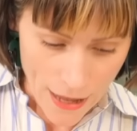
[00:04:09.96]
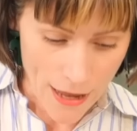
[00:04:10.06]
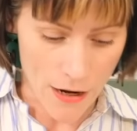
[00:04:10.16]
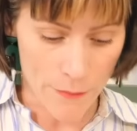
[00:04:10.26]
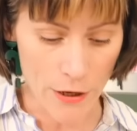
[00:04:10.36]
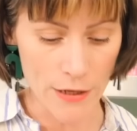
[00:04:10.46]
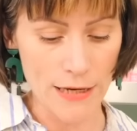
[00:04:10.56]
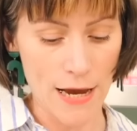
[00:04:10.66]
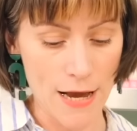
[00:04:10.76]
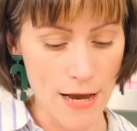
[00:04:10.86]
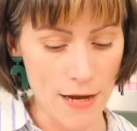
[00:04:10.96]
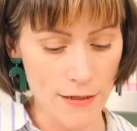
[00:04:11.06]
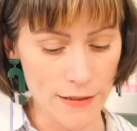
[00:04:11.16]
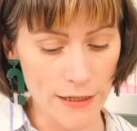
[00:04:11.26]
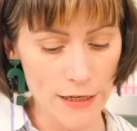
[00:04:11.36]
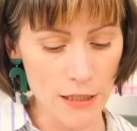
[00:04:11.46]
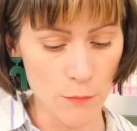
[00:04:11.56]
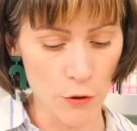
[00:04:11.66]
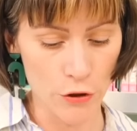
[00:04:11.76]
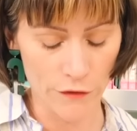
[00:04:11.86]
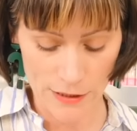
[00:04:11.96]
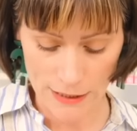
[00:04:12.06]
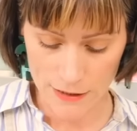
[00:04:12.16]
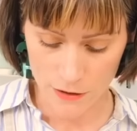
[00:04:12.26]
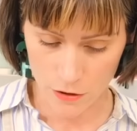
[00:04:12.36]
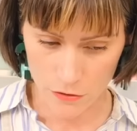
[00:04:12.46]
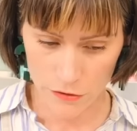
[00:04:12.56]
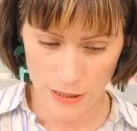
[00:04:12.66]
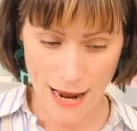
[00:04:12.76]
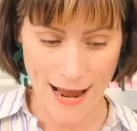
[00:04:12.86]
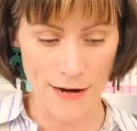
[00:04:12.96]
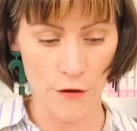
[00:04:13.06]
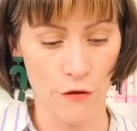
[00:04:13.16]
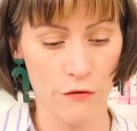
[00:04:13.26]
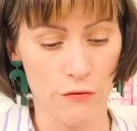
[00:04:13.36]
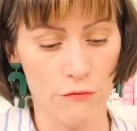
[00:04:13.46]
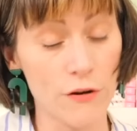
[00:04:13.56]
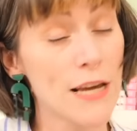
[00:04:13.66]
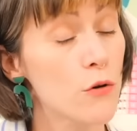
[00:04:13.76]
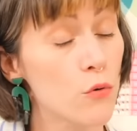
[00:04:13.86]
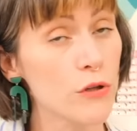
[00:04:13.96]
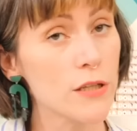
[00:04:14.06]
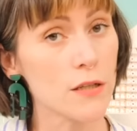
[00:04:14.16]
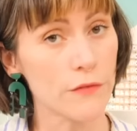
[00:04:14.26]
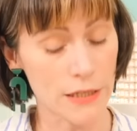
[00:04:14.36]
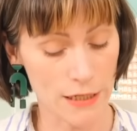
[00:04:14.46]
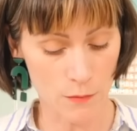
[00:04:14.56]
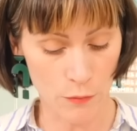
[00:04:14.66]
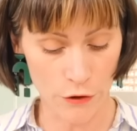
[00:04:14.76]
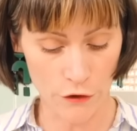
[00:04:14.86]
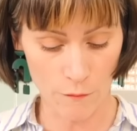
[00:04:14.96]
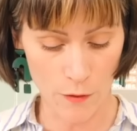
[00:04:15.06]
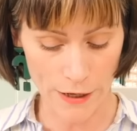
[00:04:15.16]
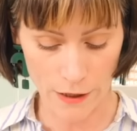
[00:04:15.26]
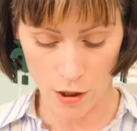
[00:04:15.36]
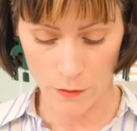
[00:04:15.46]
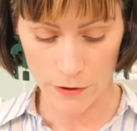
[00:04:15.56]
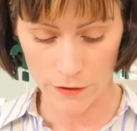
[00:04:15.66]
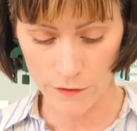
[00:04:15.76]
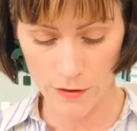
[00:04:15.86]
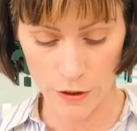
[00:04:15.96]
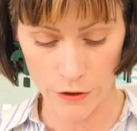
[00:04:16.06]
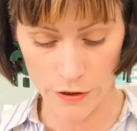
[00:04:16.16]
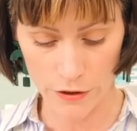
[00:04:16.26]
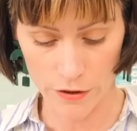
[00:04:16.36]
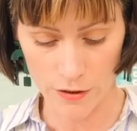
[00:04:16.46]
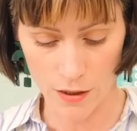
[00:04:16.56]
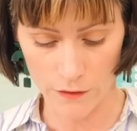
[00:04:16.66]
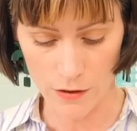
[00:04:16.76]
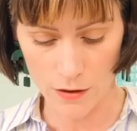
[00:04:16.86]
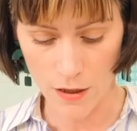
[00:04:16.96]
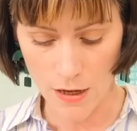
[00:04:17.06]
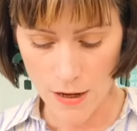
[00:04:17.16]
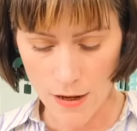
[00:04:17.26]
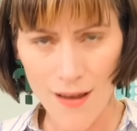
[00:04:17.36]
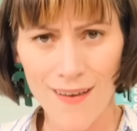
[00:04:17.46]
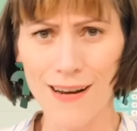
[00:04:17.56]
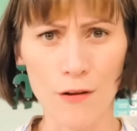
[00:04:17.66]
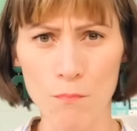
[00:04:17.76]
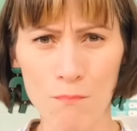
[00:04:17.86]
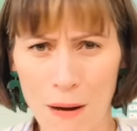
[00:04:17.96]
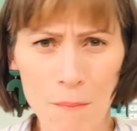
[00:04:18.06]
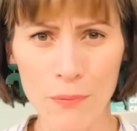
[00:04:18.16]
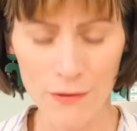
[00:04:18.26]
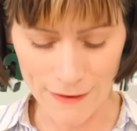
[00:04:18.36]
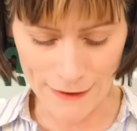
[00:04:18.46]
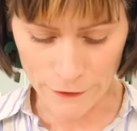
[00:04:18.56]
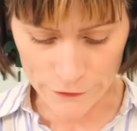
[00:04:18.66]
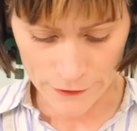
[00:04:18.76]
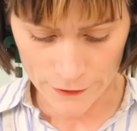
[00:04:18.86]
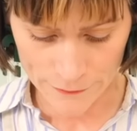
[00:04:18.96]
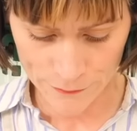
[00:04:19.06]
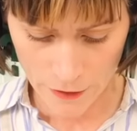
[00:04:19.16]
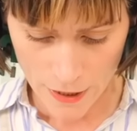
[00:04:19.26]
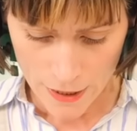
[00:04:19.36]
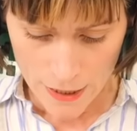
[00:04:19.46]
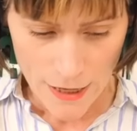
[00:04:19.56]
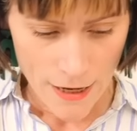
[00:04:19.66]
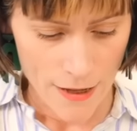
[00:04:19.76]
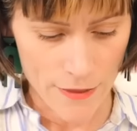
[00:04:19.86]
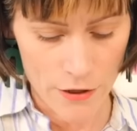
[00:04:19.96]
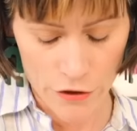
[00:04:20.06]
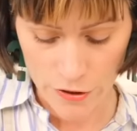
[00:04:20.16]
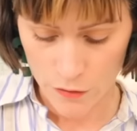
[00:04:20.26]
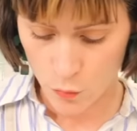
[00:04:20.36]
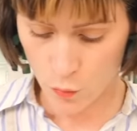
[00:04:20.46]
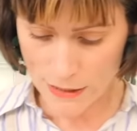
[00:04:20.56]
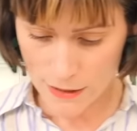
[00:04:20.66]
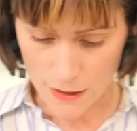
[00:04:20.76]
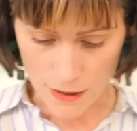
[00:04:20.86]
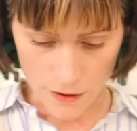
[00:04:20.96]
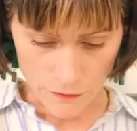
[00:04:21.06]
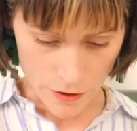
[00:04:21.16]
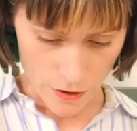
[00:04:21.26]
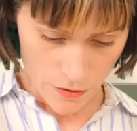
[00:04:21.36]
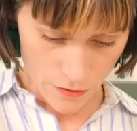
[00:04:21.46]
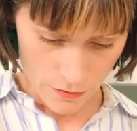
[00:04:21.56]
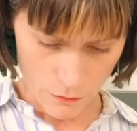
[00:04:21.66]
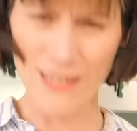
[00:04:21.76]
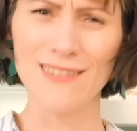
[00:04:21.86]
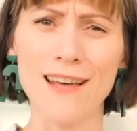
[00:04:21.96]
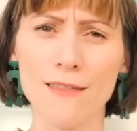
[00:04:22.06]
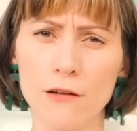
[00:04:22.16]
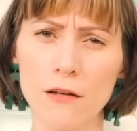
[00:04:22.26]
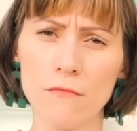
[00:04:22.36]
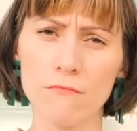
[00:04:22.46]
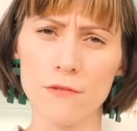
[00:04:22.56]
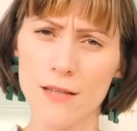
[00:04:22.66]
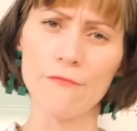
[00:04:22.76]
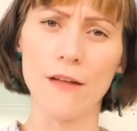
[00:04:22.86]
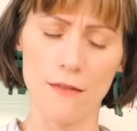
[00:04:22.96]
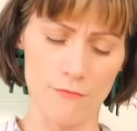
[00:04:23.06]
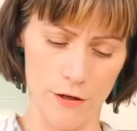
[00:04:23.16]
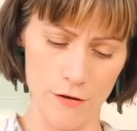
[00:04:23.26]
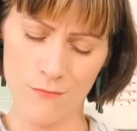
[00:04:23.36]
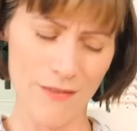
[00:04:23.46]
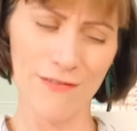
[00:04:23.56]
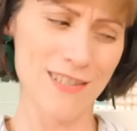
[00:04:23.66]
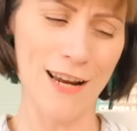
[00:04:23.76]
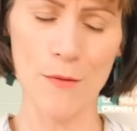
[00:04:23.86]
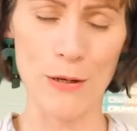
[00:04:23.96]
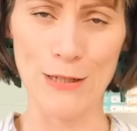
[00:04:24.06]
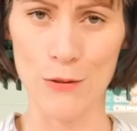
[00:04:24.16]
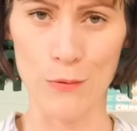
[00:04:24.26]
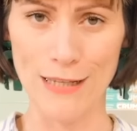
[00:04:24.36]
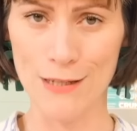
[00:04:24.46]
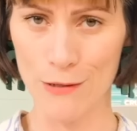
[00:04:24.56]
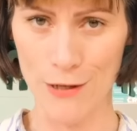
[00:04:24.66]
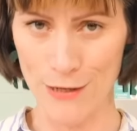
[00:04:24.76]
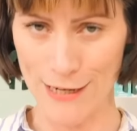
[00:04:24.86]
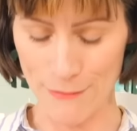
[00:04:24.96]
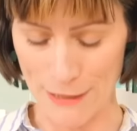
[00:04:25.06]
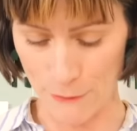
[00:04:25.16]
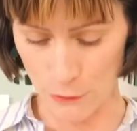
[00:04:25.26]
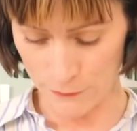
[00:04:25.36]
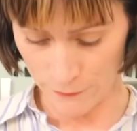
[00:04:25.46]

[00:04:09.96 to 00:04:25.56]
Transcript: and I'm going to add a teaspoon of sea salt and 3/4 of a teaspoon of bicarbonate of soda, just to give it a little bump in the oven. And then just whisk that through, sieve that through. We've said goodbye to the whisk, we don't need him anymore.